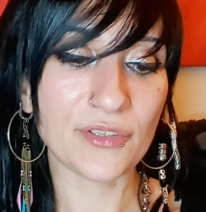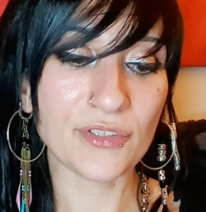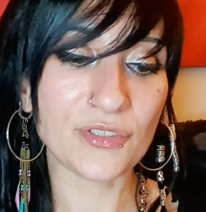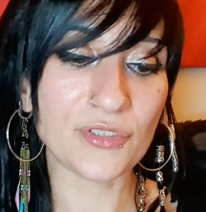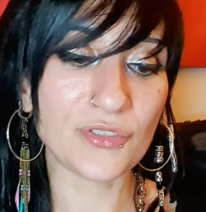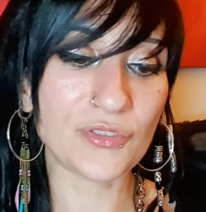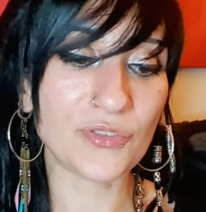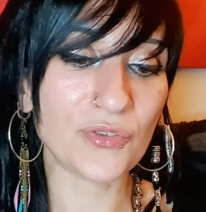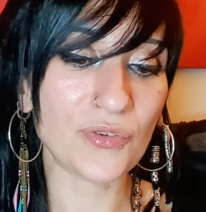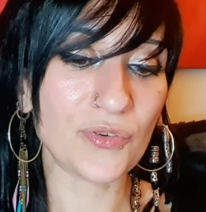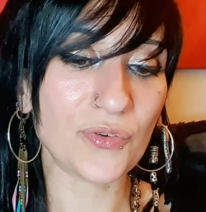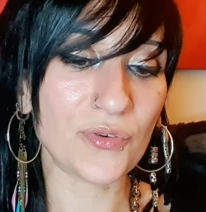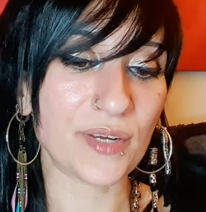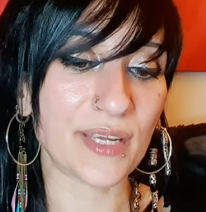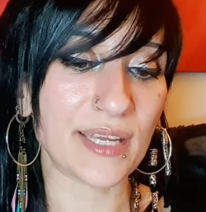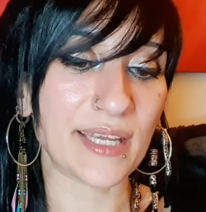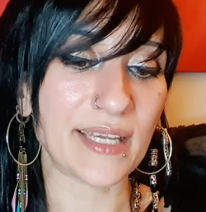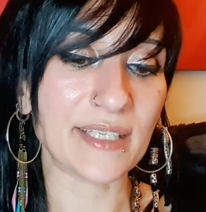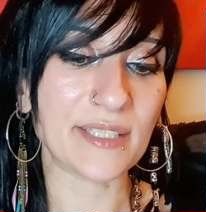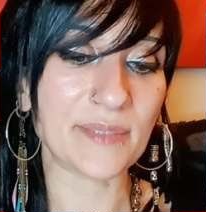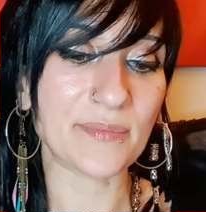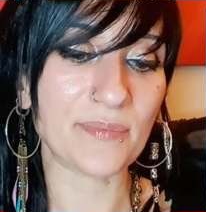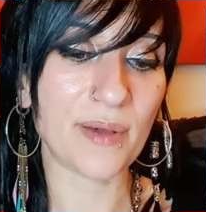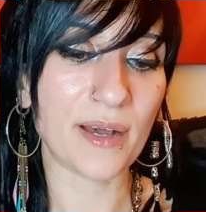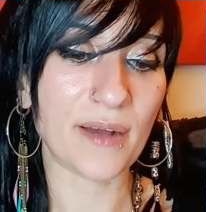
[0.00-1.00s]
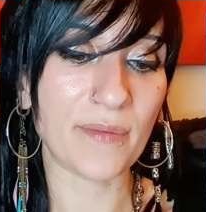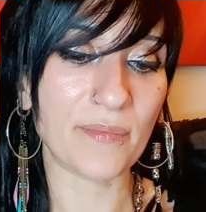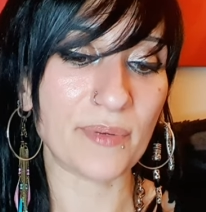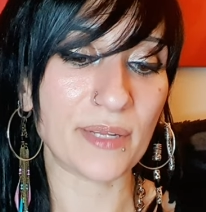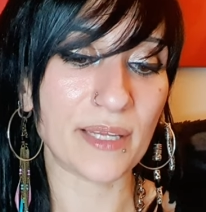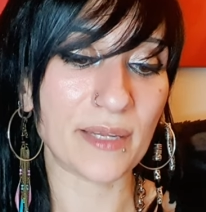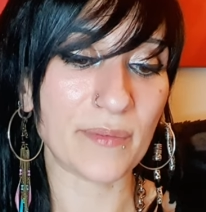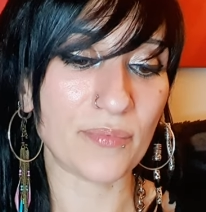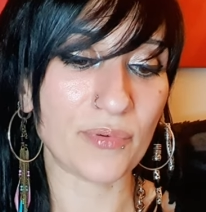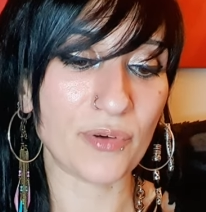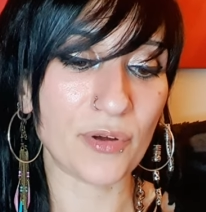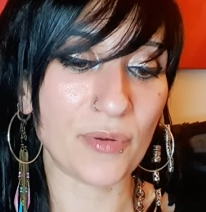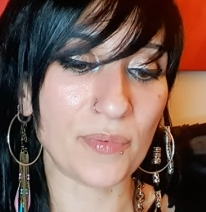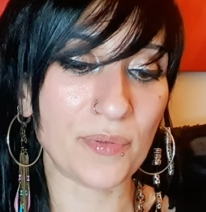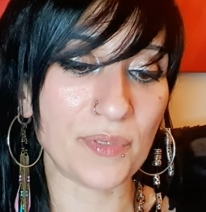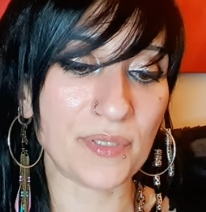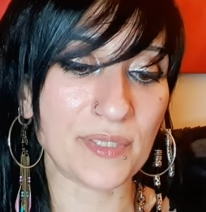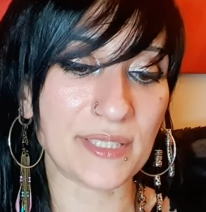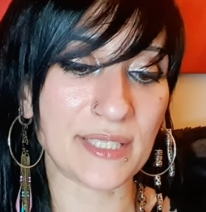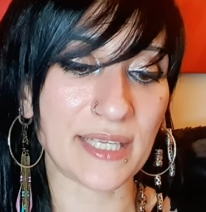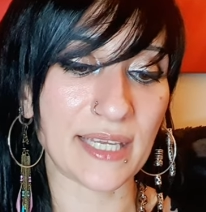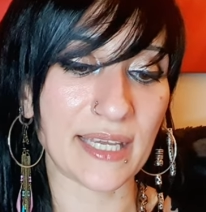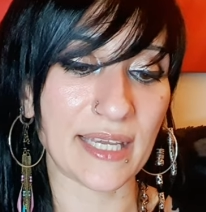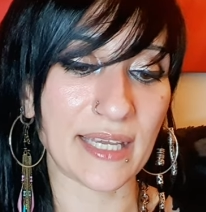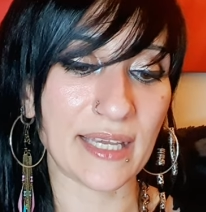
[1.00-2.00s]
The story is public
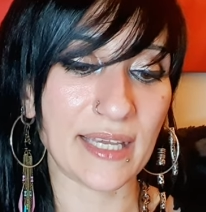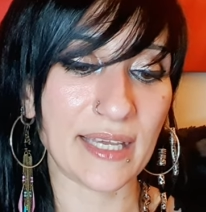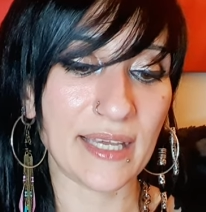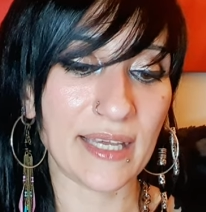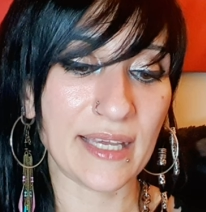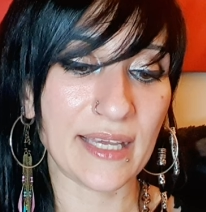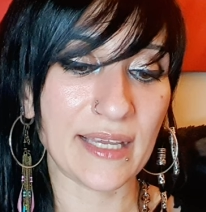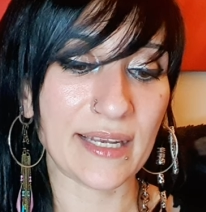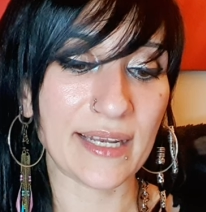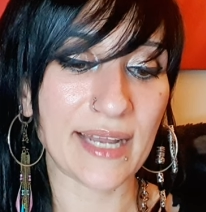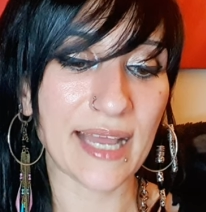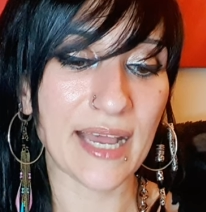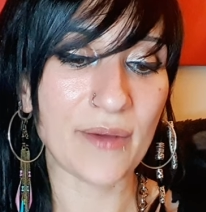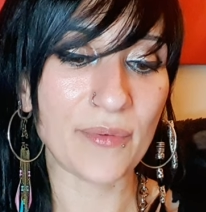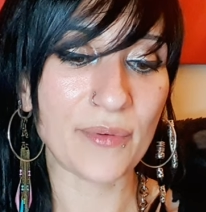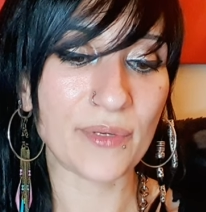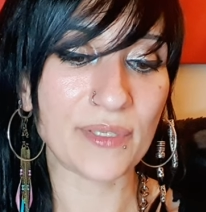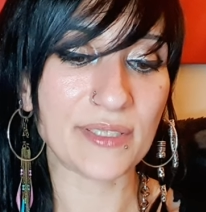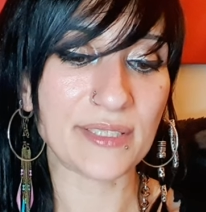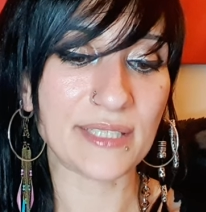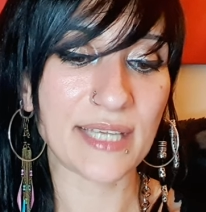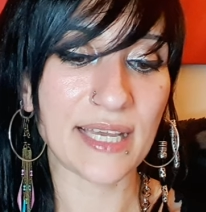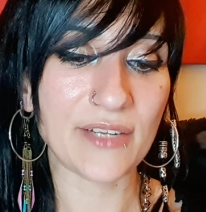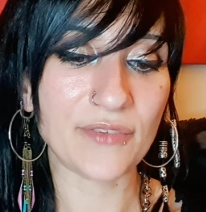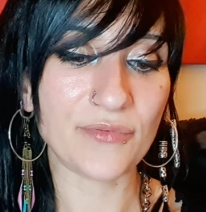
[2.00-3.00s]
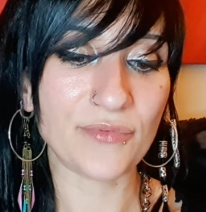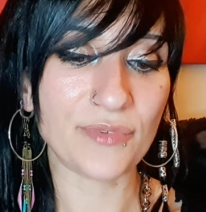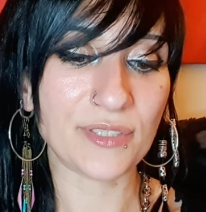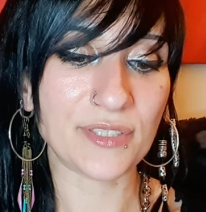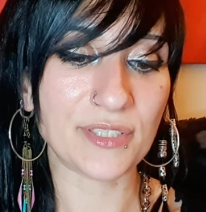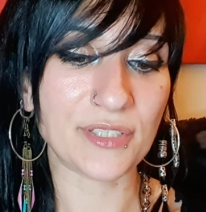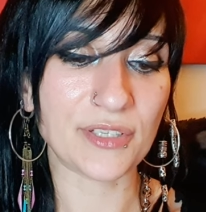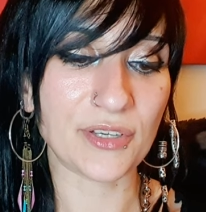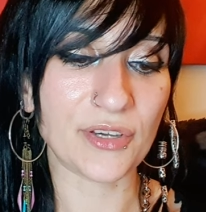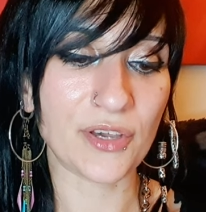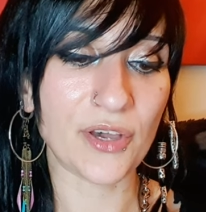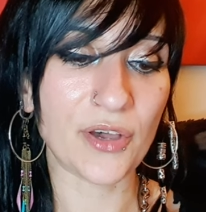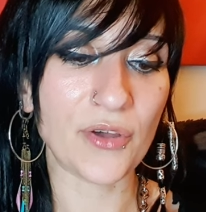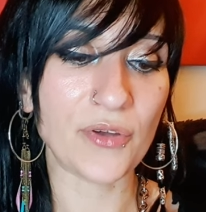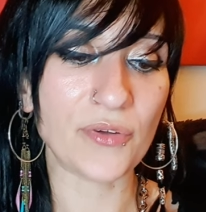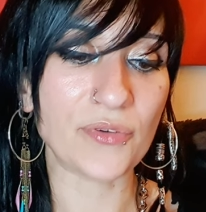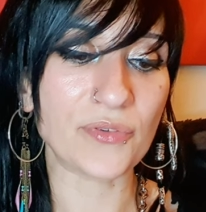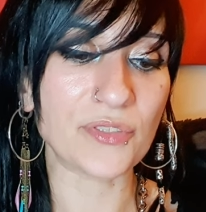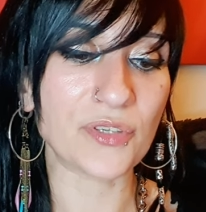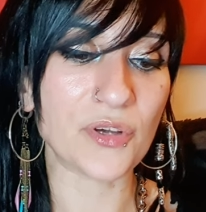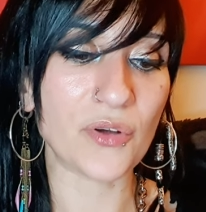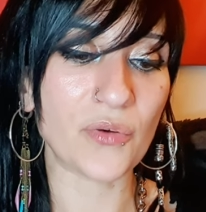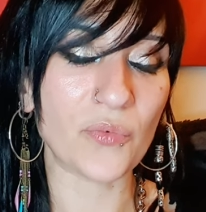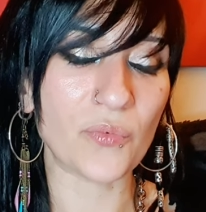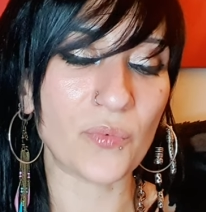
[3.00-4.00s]
property, now a dead written
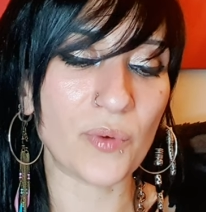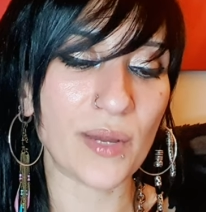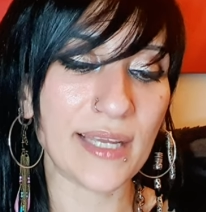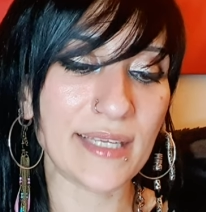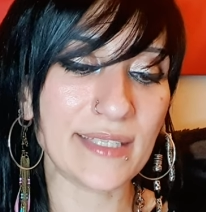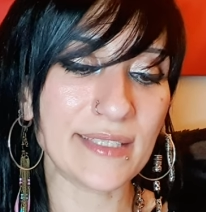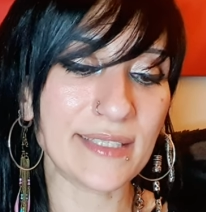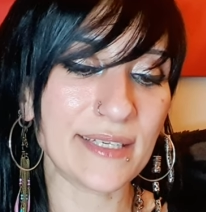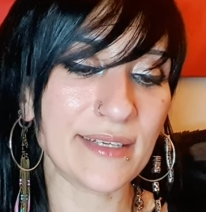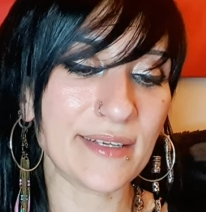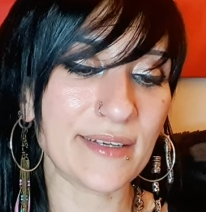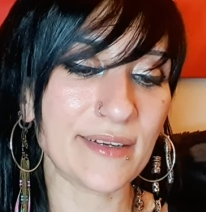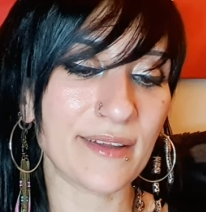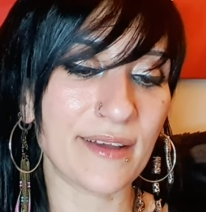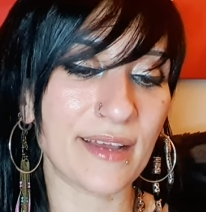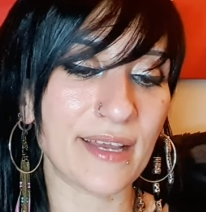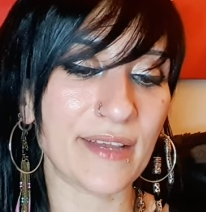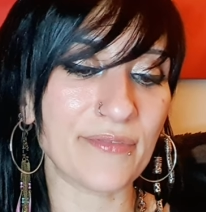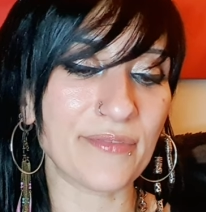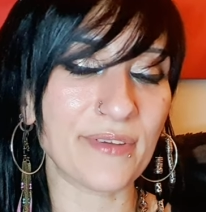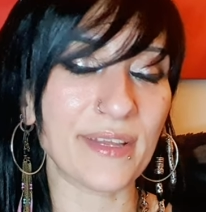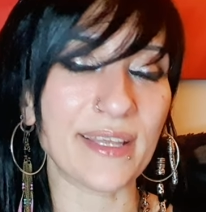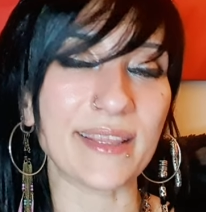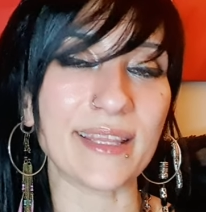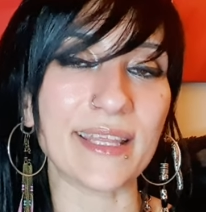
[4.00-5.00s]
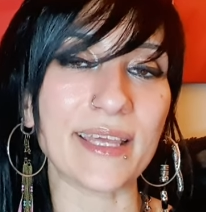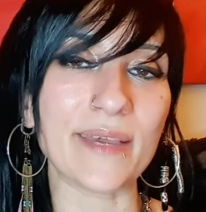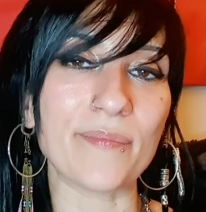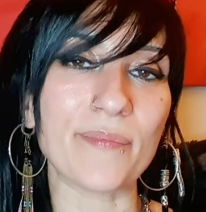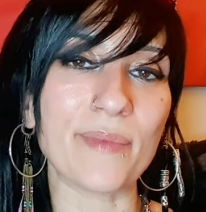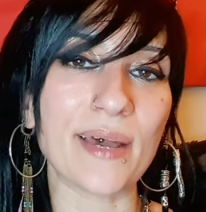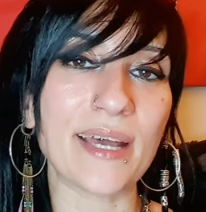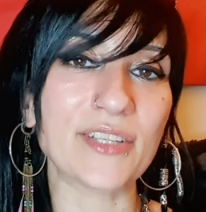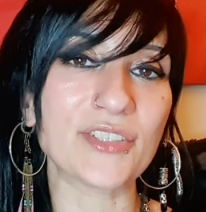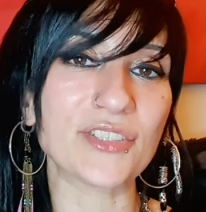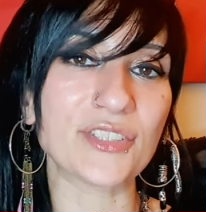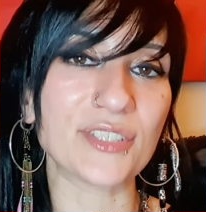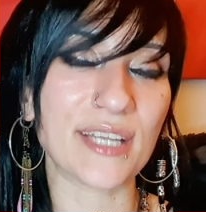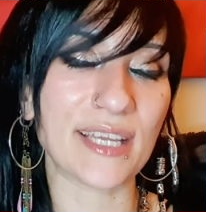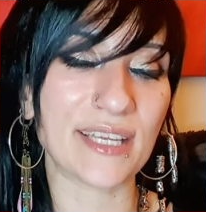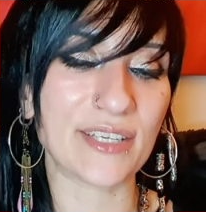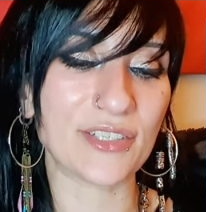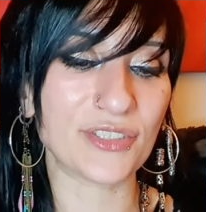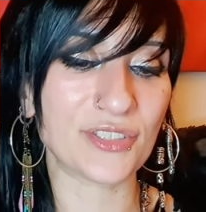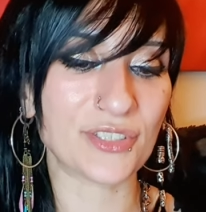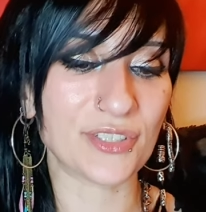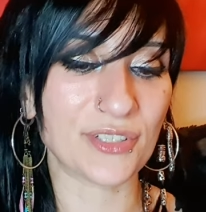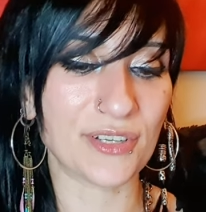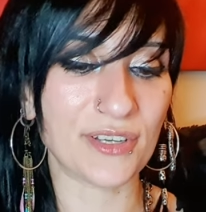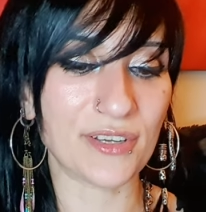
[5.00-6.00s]
code awaiting life in the
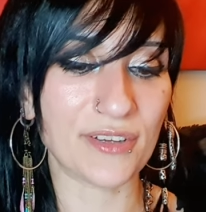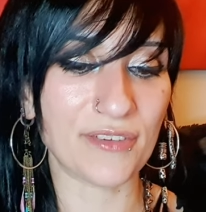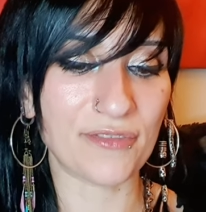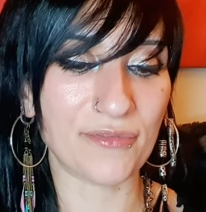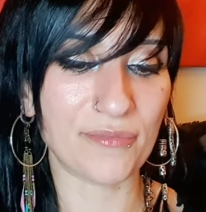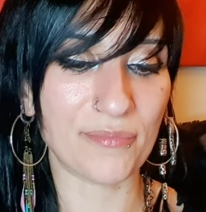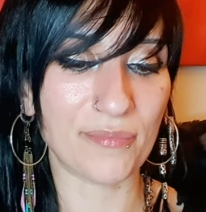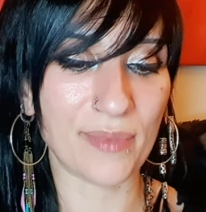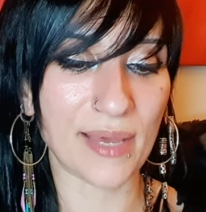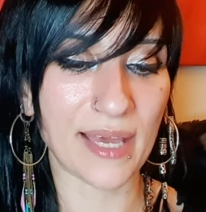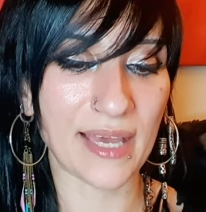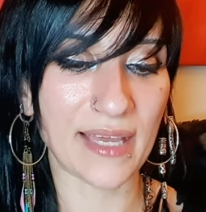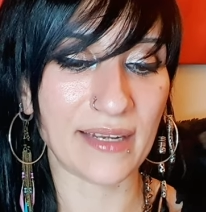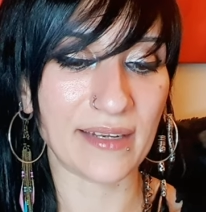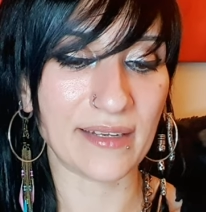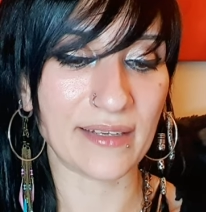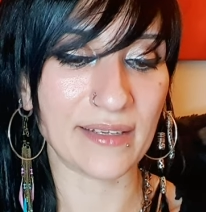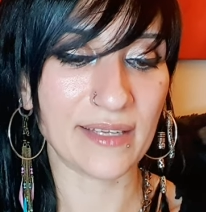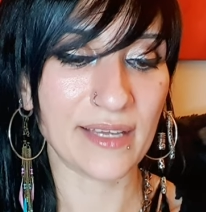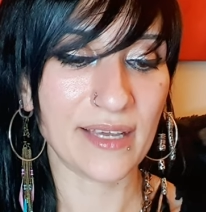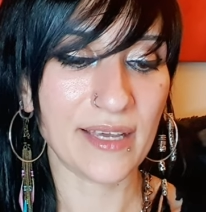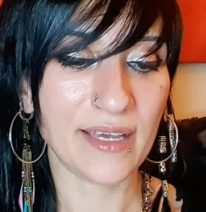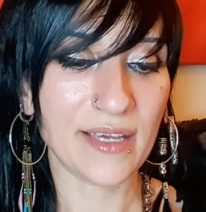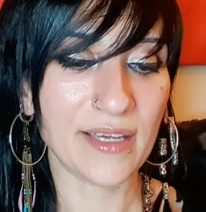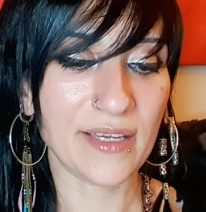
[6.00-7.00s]
imagination of men.